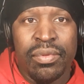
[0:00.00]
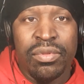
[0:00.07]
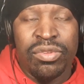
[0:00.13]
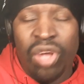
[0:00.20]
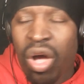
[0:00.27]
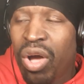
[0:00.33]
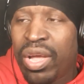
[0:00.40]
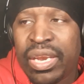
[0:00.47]

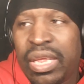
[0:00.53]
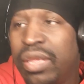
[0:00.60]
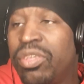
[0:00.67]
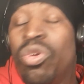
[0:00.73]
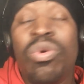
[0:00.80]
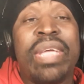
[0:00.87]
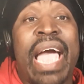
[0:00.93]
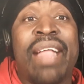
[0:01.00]
Talking,
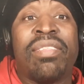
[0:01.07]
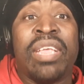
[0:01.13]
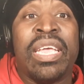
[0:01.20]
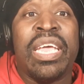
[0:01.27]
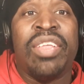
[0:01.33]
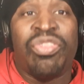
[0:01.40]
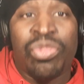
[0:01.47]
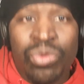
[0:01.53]
you got to
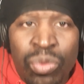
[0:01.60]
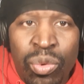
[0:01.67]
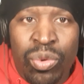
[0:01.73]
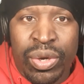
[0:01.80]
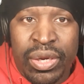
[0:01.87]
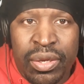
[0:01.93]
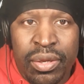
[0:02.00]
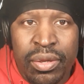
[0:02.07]
get through it.